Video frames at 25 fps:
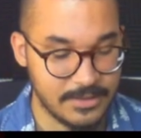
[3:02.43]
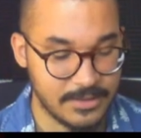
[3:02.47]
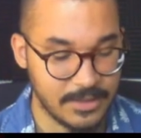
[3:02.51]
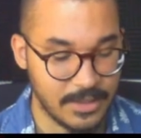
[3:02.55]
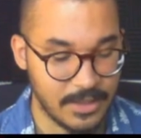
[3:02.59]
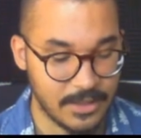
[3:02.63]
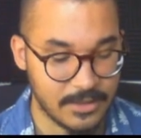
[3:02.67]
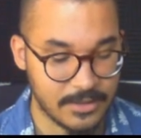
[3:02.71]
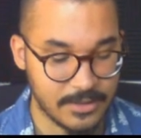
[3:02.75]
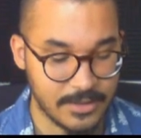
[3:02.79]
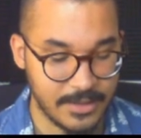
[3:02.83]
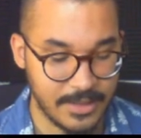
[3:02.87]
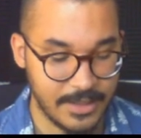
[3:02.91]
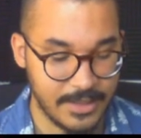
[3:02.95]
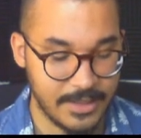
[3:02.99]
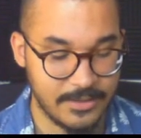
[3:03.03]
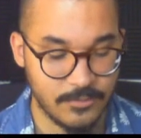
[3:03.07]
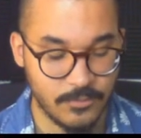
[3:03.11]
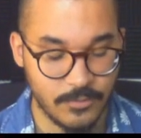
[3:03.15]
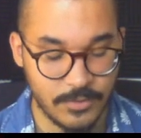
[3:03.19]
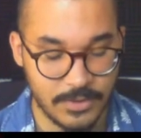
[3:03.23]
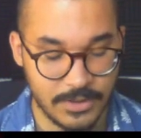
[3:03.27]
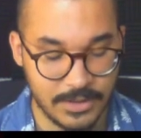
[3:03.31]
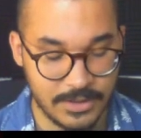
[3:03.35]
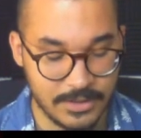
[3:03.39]
Dark
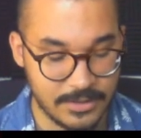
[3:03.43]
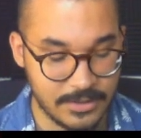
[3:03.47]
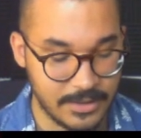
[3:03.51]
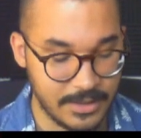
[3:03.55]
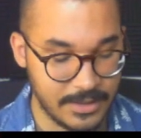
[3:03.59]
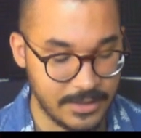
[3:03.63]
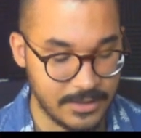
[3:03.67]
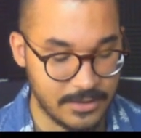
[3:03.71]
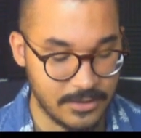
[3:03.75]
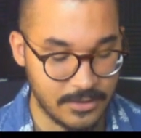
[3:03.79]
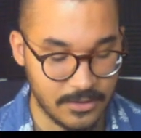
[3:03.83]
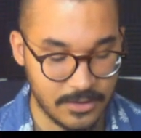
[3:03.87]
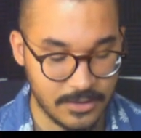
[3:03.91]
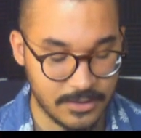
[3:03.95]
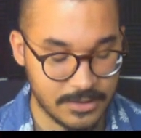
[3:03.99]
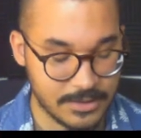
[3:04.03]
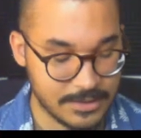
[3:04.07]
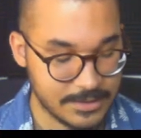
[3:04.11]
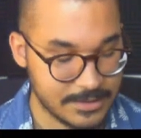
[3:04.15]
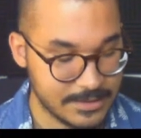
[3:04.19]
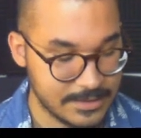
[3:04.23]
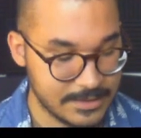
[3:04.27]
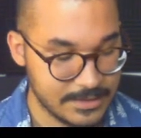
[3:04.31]
and Wind and Earth,